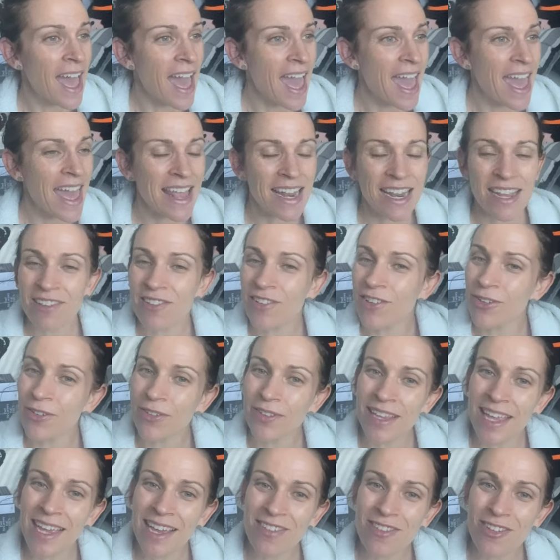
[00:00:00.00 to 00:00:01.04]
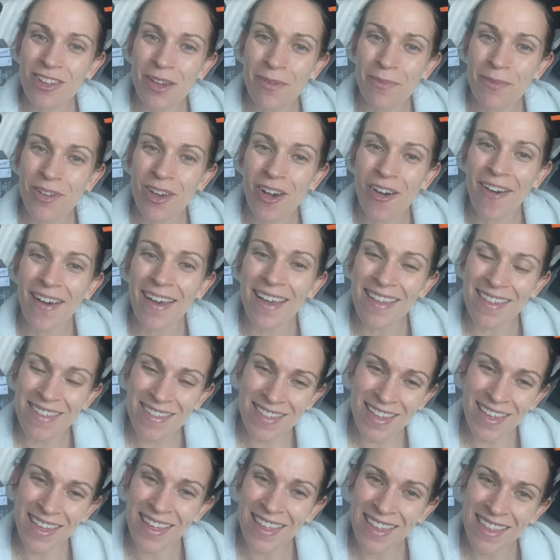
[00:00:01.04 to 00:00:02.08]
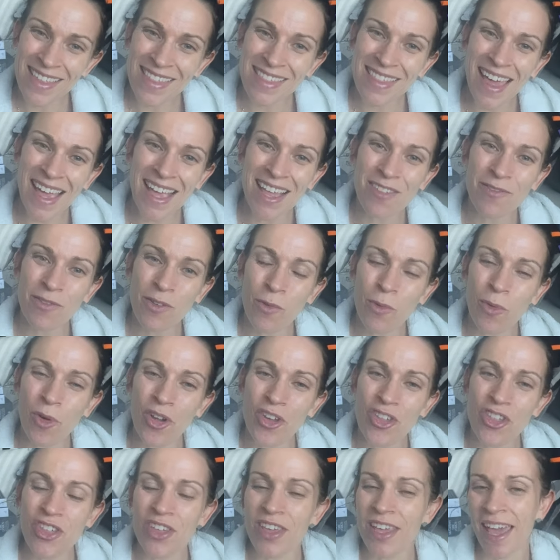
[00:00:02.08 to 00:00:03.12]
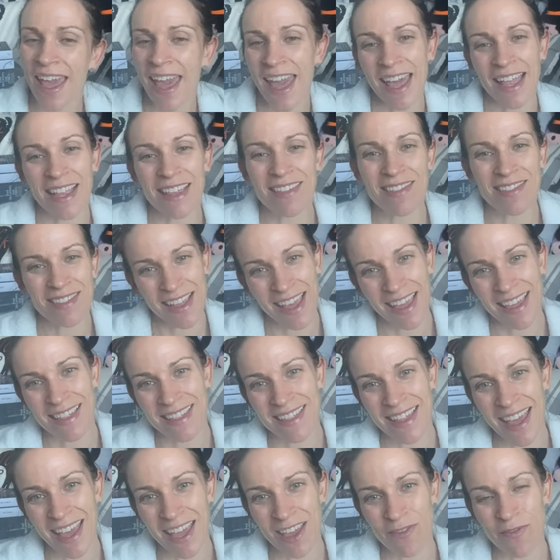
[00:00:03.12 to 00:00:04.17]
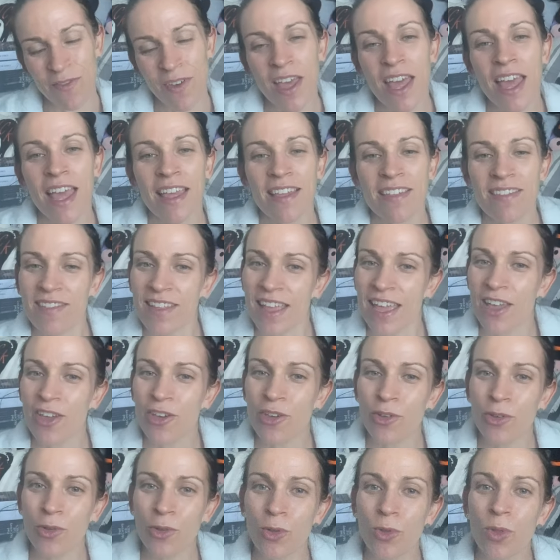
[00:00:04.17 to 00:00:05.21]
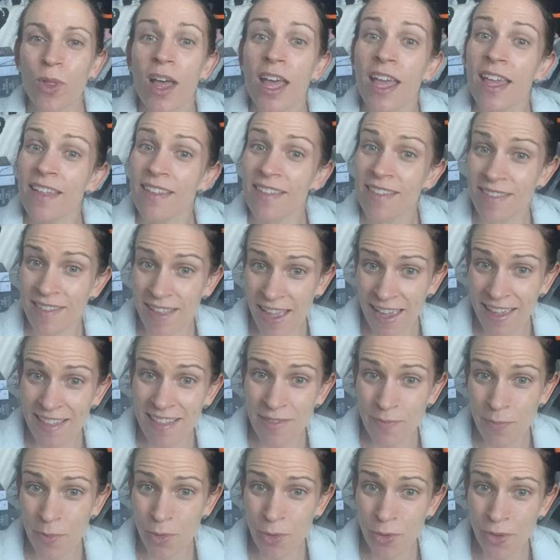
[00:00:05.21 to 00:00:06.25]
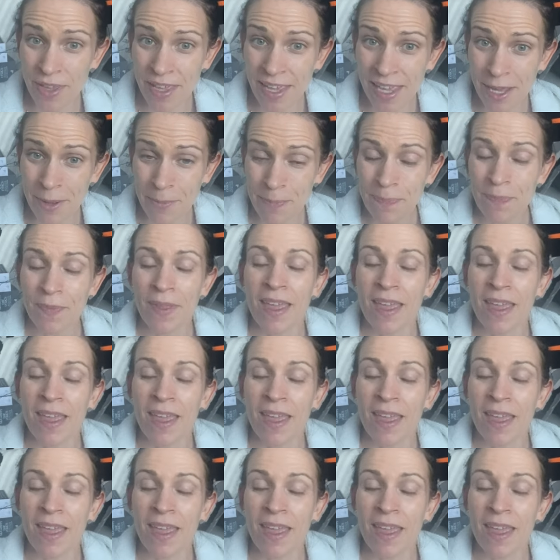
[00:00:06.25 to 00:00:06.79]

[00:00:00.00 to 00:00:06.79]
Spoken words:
And until next time, guys, thanks for watching and stay safe, stay cool, stay spooky.